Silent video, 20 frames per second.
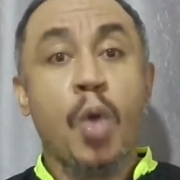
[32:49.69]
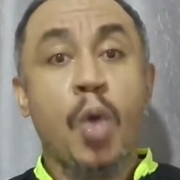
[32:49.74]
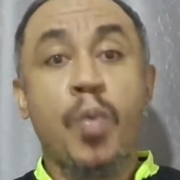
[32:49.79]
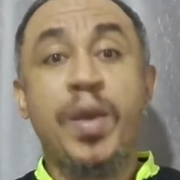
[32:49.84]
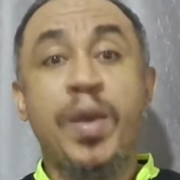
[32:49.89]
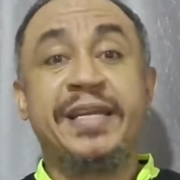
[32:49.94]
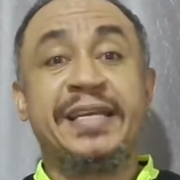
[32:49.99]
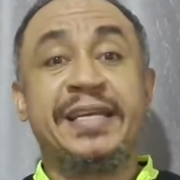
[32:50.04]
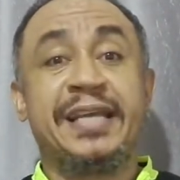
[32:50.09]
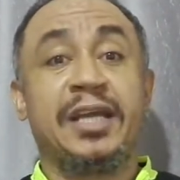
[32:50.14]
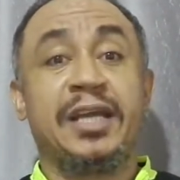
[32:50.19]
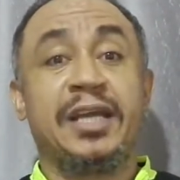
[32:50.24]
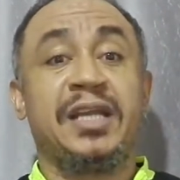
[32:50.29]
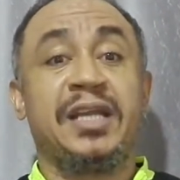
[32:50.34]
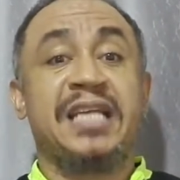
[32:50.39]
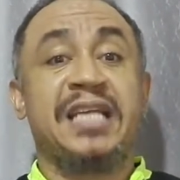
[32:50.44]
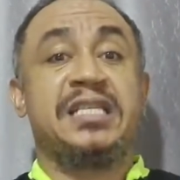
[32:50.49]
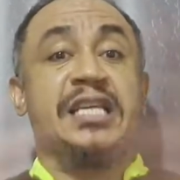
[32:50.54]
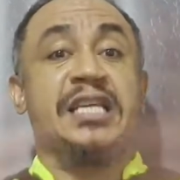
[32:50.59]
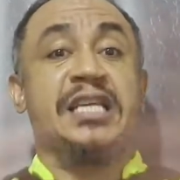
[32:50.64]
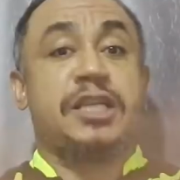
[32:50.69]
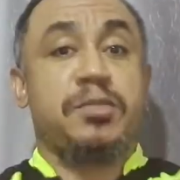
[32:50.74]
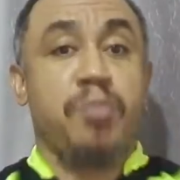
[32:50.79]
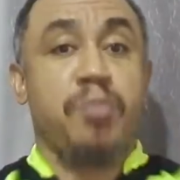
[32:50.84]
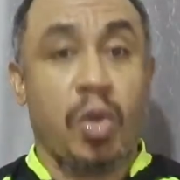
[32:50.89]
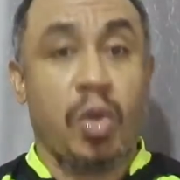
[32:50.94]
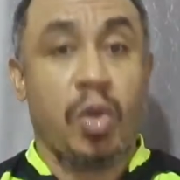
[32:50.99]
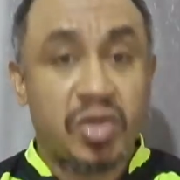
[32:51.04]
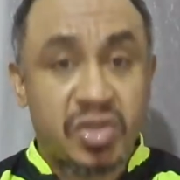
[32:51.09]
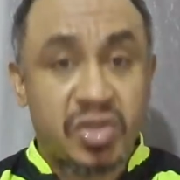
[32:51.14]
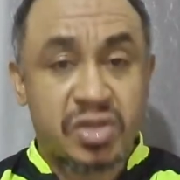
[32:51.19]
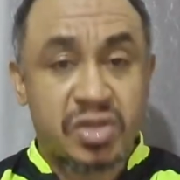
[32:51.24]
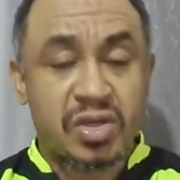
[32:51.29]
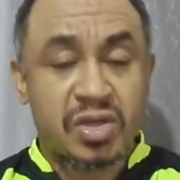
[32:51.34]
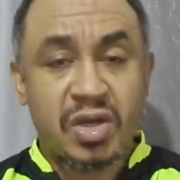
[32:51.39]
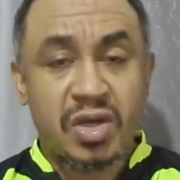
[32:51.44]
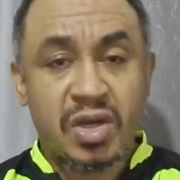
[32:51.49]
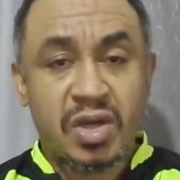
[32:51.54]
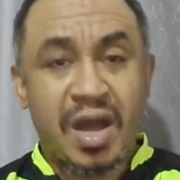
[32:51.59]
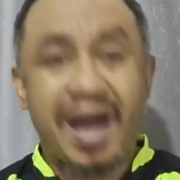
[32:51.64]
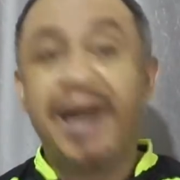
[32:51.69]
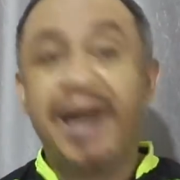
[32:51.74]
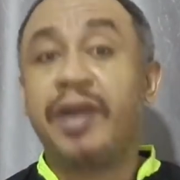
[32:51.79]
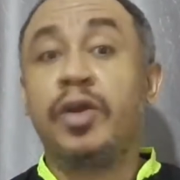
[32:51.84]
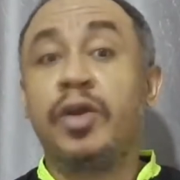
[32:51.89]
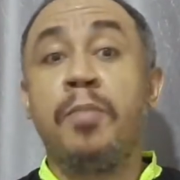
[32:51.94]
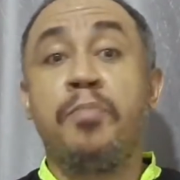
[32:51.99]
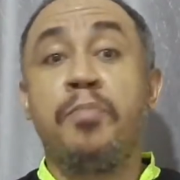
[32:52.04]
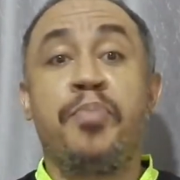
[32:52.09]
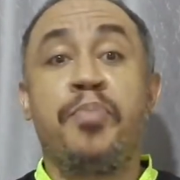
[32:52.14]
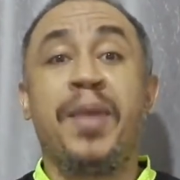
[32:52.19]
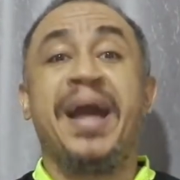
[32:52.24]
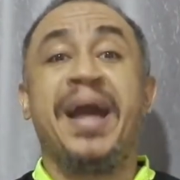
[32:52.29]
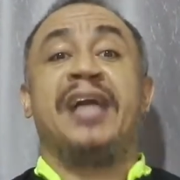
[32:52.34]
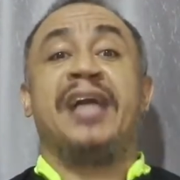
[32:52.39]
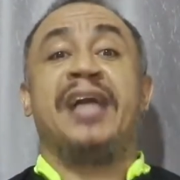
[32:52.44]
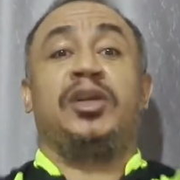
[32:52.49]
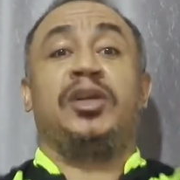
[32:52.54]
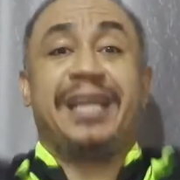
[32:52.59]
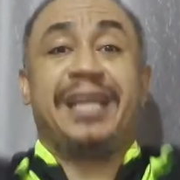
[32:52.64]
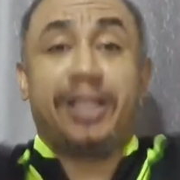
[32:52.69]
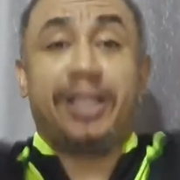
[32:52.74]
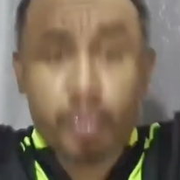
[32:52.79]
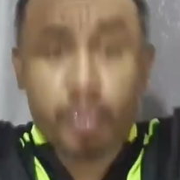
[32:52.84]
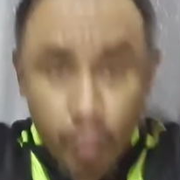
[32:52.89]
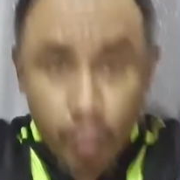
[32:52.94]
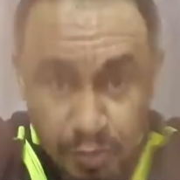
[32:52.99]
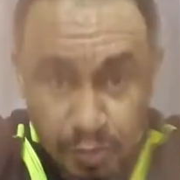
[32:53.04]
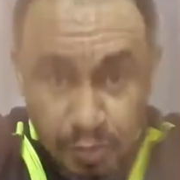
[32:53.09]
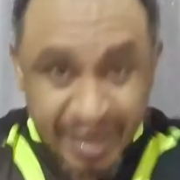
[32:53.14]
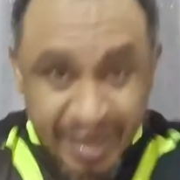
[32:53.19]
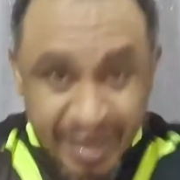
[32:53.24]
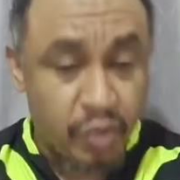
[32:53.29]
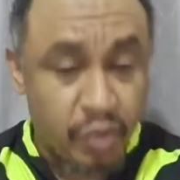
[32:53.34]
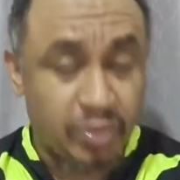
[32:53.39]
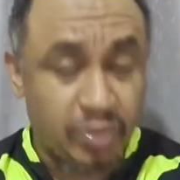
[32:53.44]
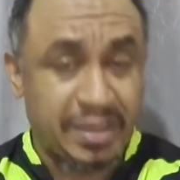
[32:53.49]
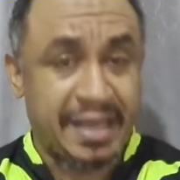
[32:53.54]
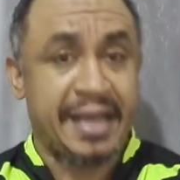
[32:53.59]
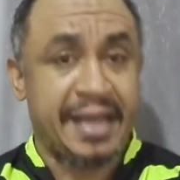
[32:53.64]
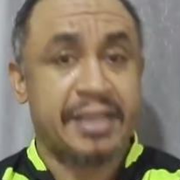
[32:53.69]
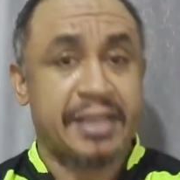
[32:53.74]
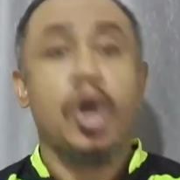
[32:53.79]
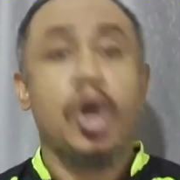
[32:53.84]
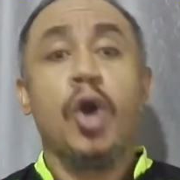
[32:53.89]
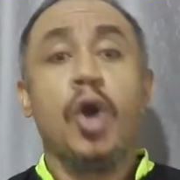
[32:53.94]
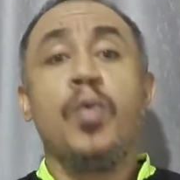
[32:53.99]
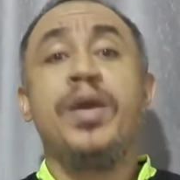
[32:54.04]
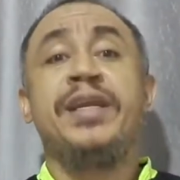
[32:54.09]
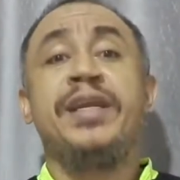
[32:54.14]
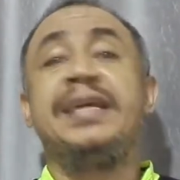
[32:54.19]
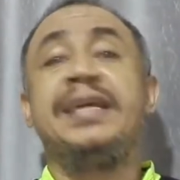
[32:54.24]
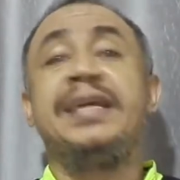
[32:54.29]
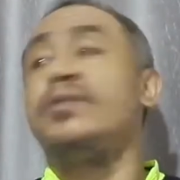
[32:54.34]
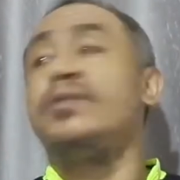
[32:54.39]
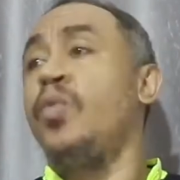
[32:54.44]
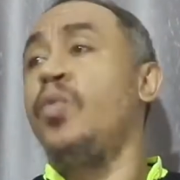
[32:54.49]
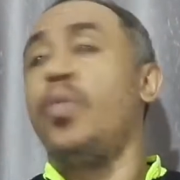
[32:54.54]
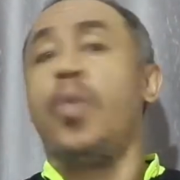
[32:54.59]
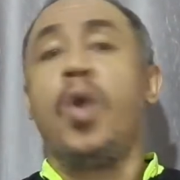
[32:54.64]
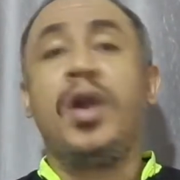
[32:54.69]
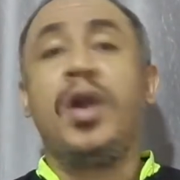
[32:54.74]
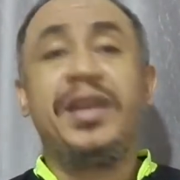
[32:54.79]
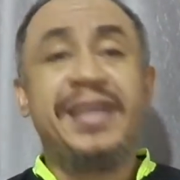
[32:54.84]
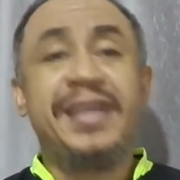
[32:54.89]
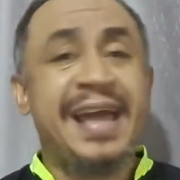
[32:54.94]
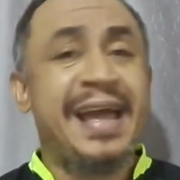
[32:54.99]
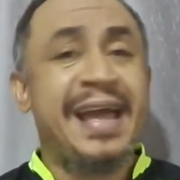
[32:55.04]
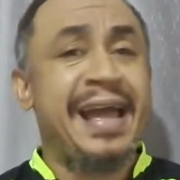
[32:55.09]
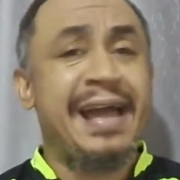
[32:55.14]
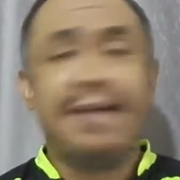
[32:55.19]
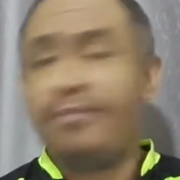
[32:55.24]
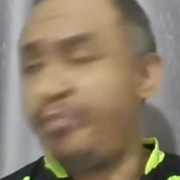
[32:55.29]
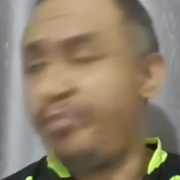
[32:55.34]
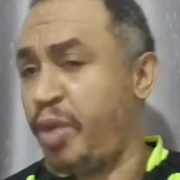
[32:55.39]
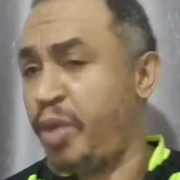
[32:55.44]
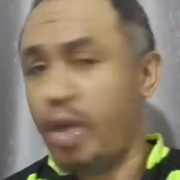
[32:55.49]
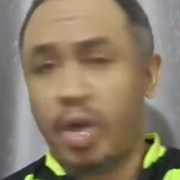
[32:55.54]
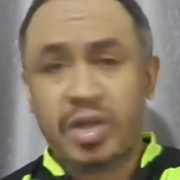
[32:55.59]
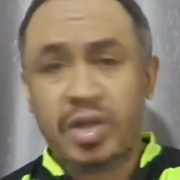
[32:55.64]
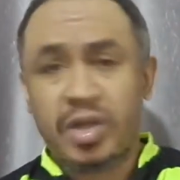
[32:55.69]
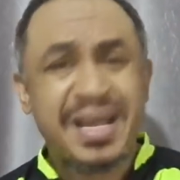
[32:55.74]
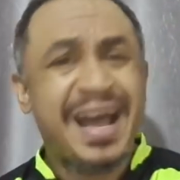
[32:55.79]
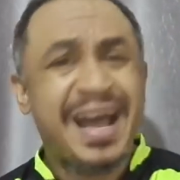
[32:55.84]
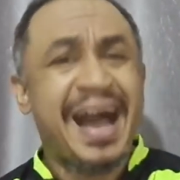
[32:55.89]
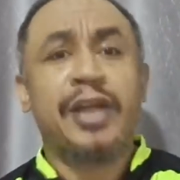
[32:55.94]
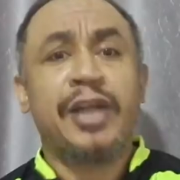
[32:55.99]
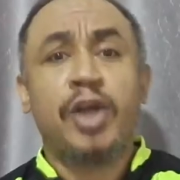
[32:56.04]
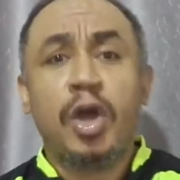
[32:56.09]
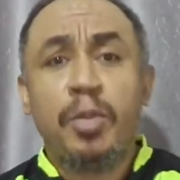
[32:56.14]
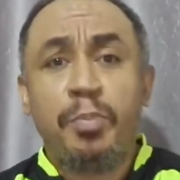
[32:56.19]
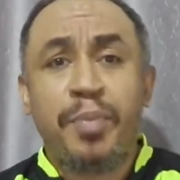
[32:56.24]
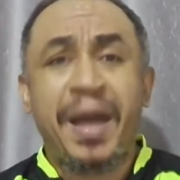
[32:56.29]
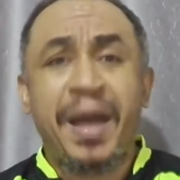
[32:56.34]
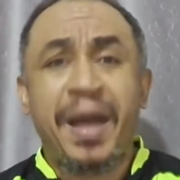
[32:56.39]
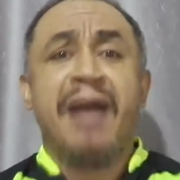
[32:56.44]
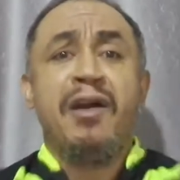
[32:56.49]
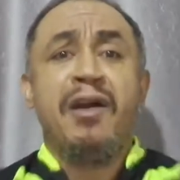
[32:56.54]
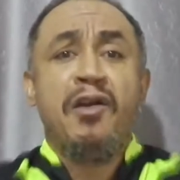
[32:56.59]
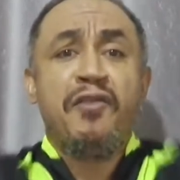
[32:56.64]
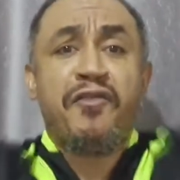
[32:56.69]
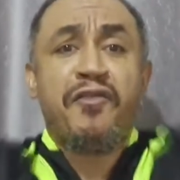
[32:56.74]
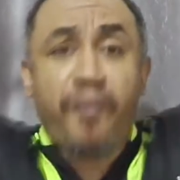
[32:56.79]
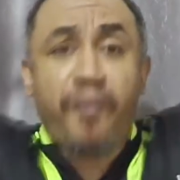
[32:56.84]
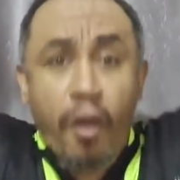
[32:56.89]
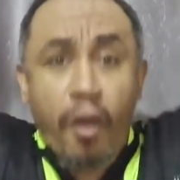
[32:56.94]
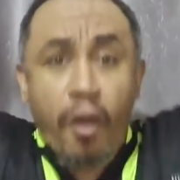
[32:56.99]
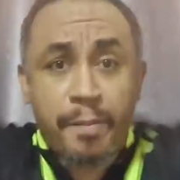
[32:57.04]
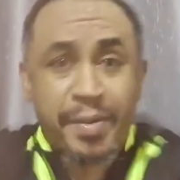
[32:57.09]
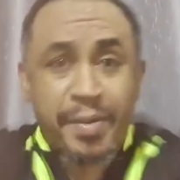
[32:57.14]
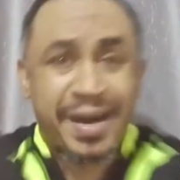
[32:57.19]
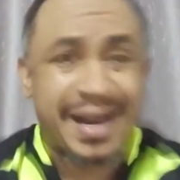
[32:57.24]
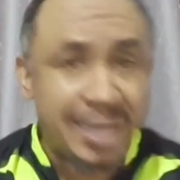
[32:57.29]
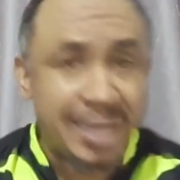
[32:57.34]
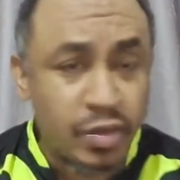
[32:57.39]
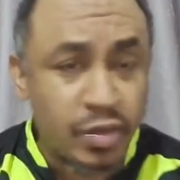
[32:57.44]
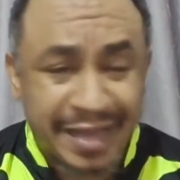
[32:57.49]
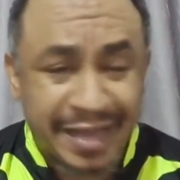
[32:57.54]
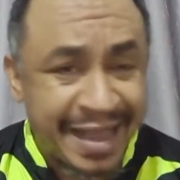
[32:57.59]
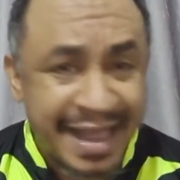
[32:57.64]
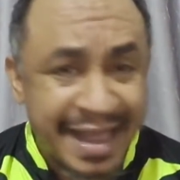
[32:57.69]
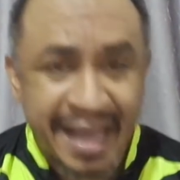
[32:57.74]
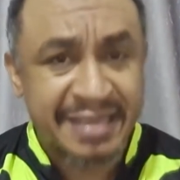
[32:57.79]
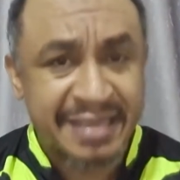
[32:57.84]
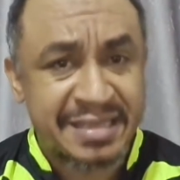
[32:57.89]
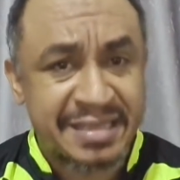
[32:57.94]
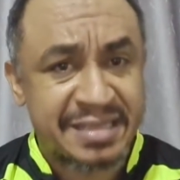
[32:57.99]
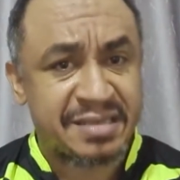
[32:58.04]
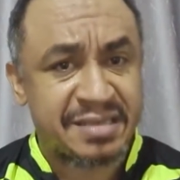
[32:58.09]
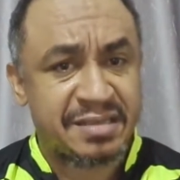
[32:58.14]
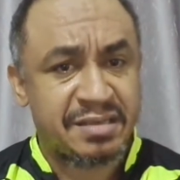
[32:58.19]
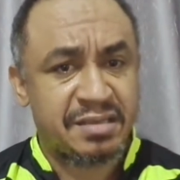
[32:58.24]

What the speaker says: Within another 6 months, I don't buy another 2 brand new tires. Within 1 year plus, I don't buy 4 brand new tires.